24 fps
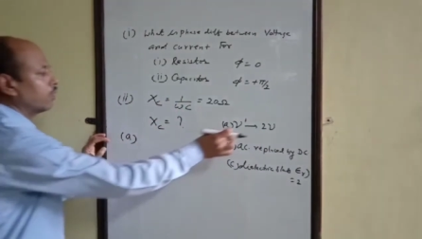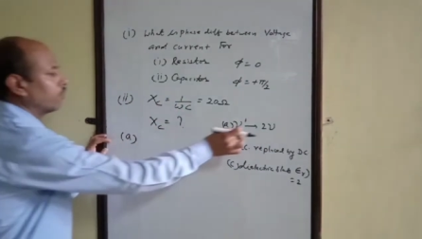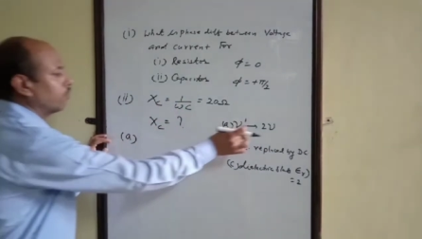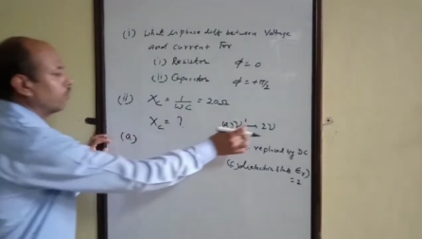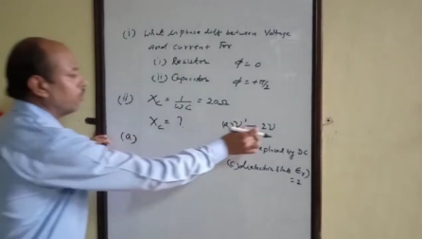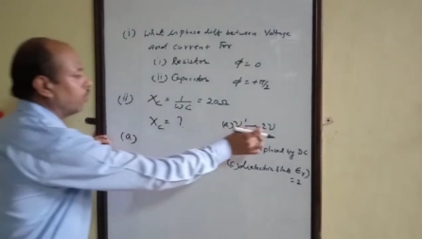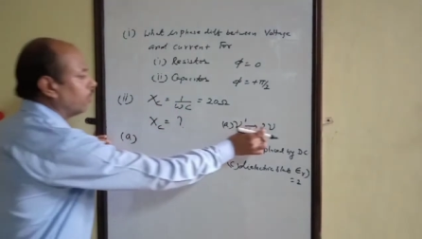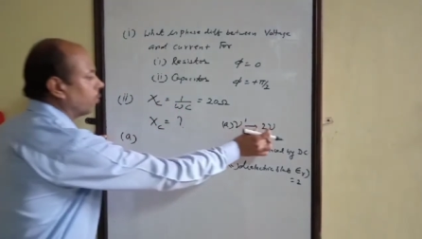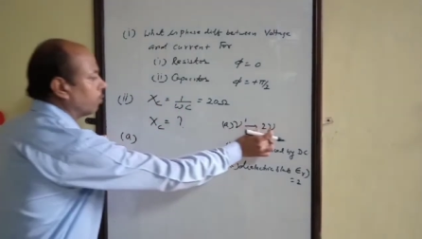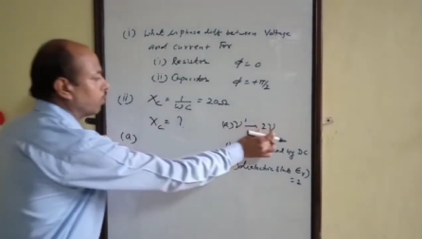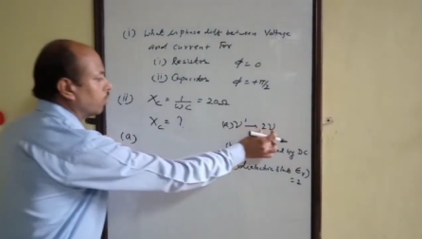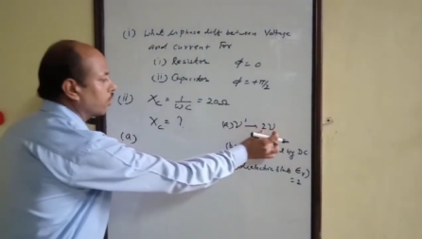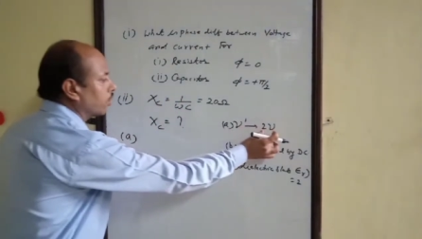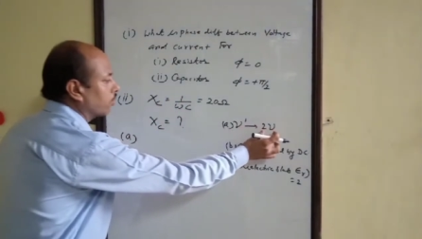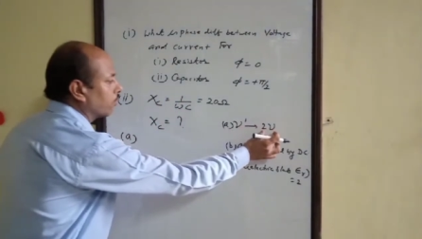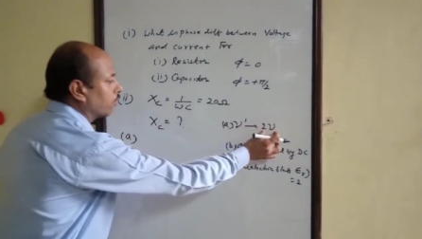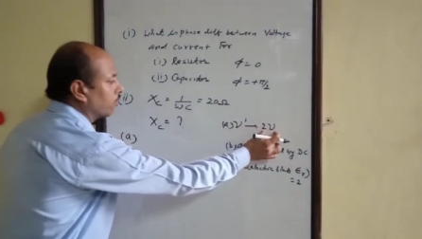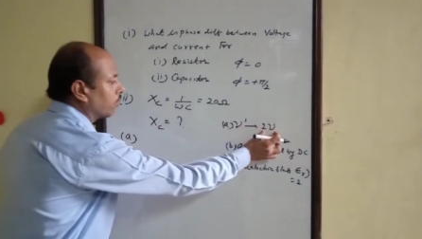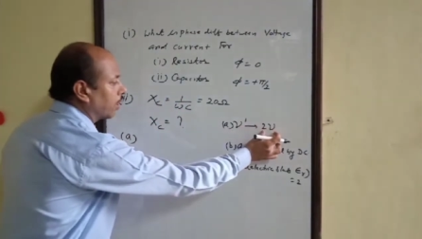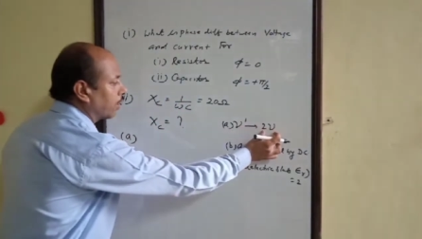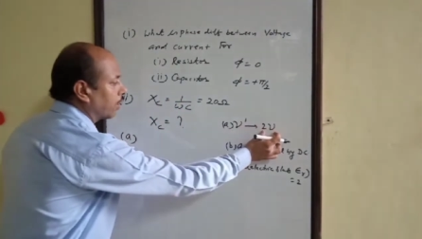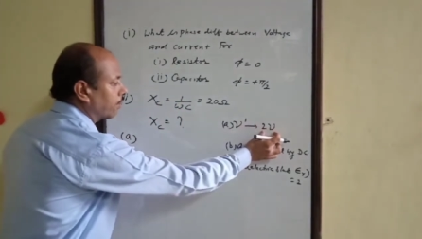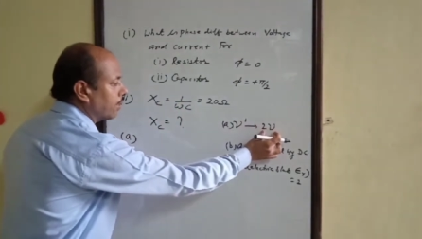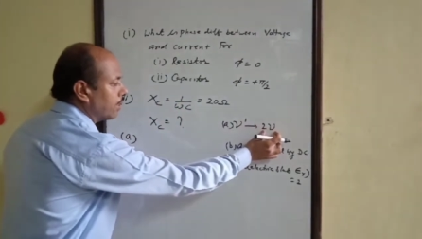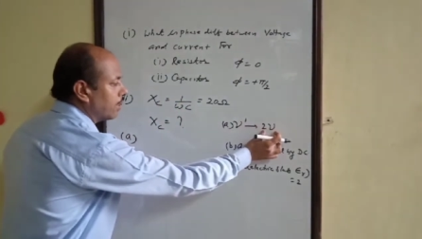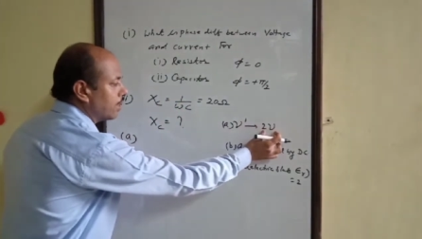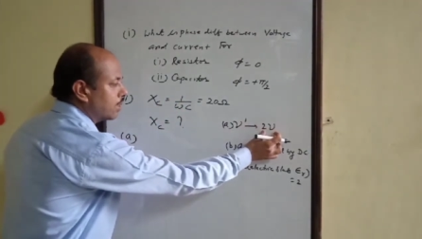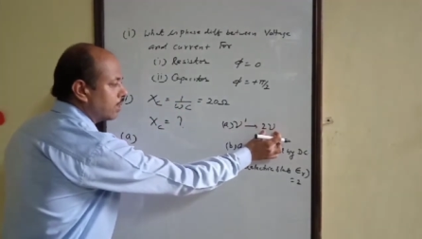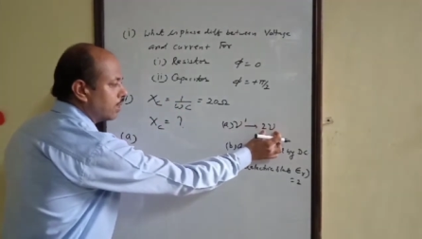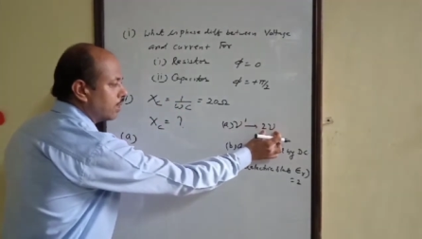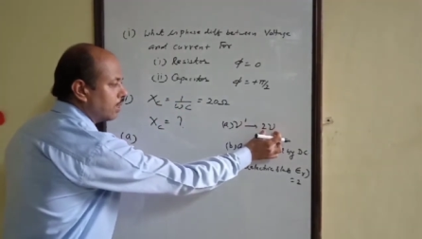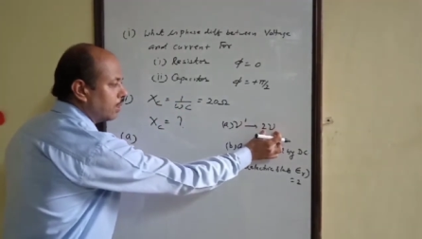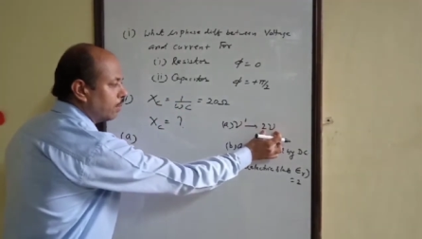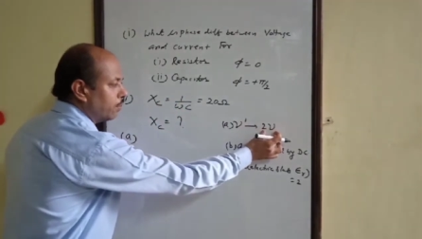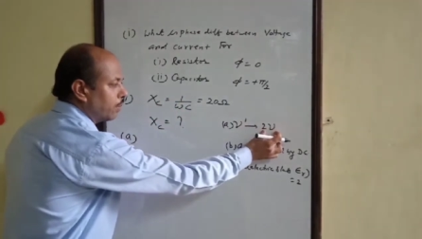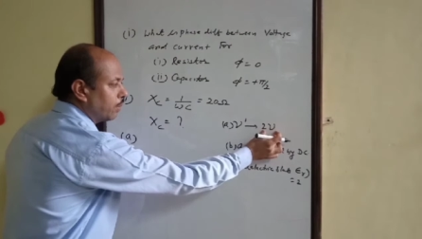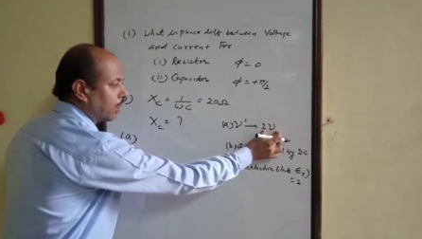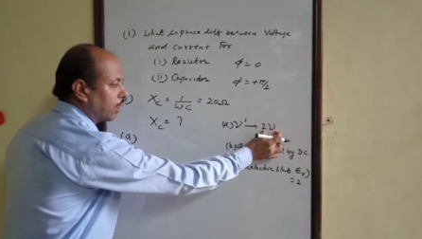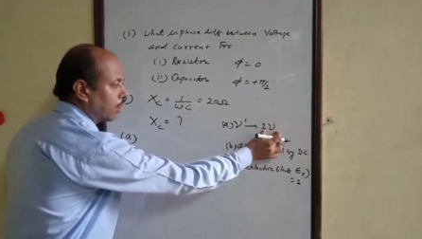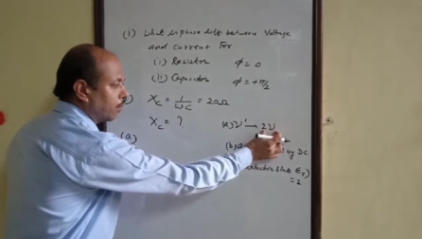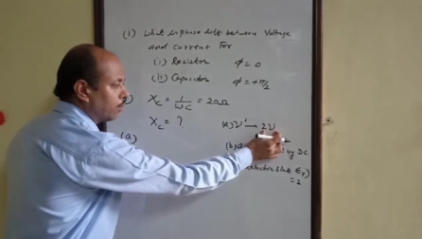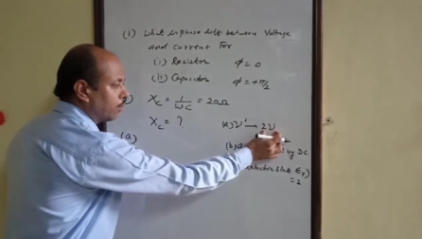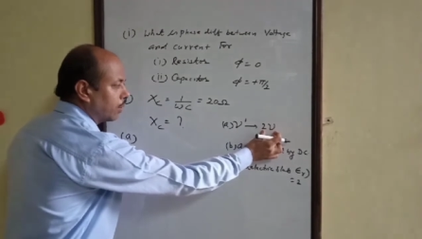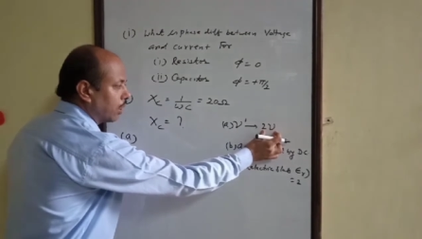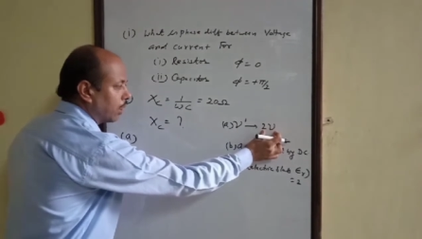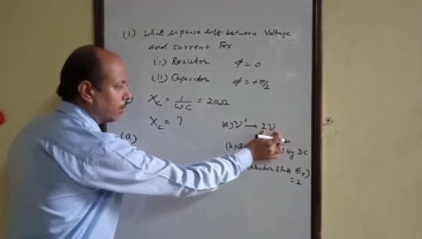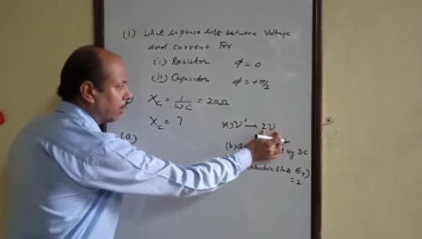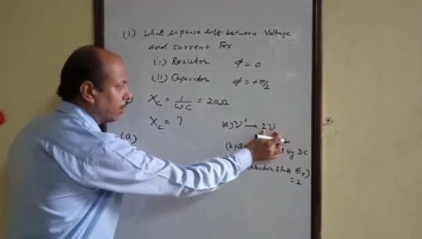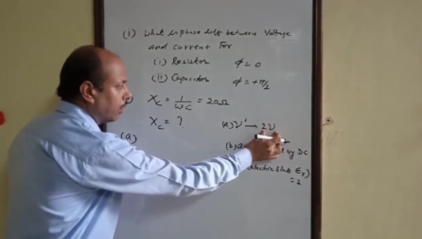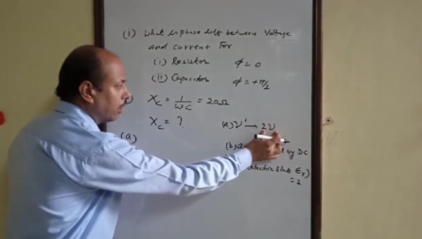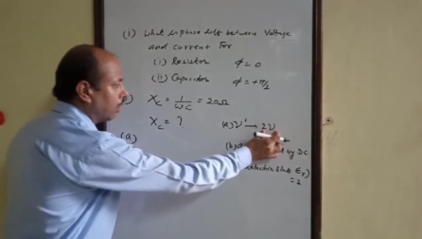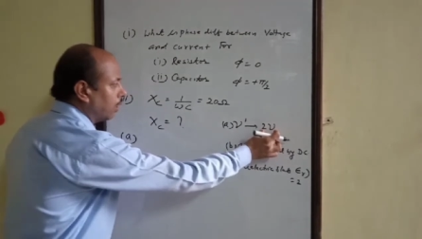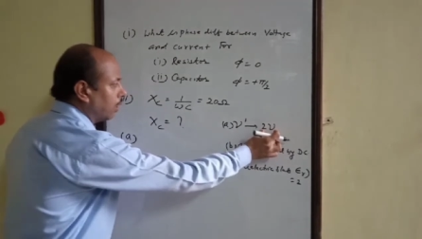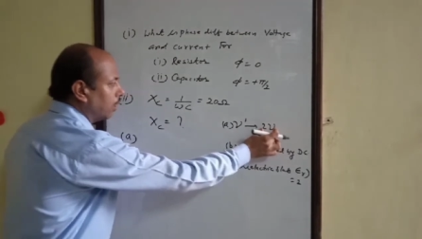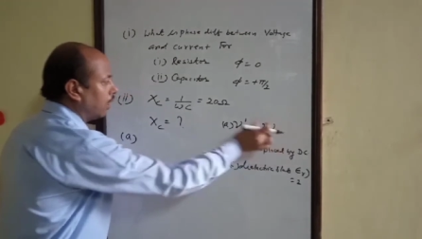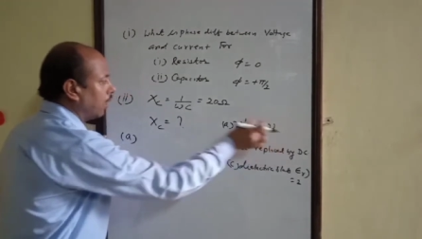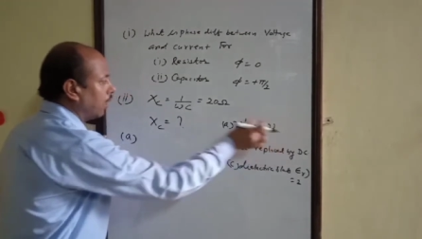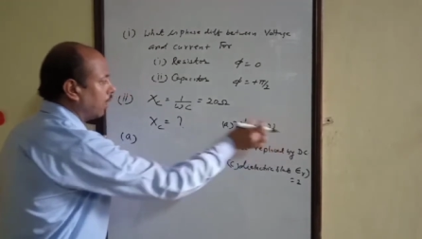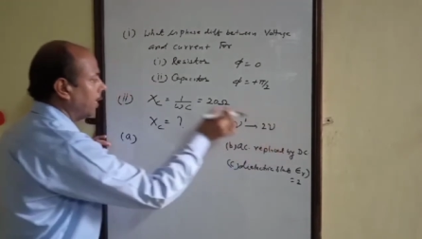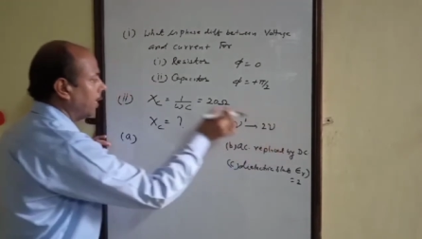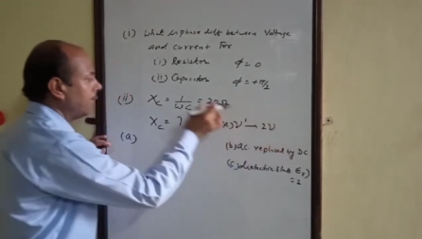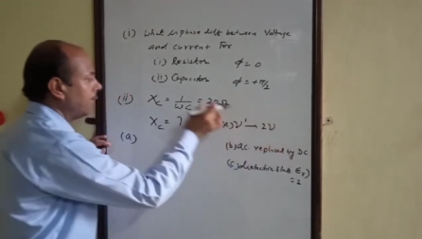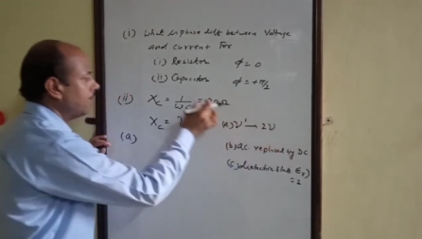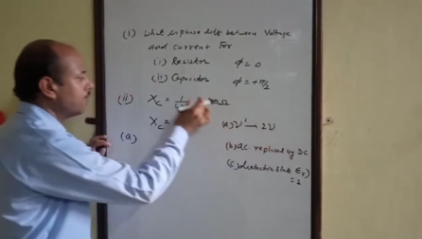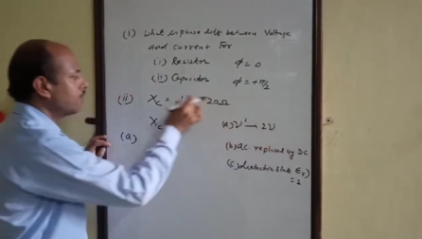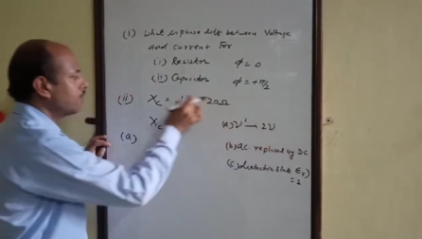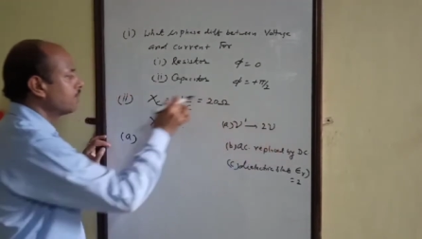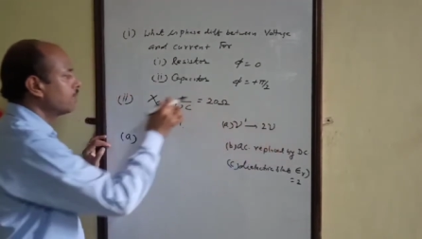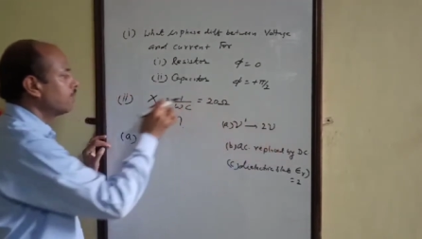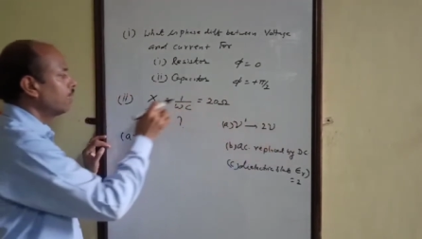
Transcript: So therefore frequency become double,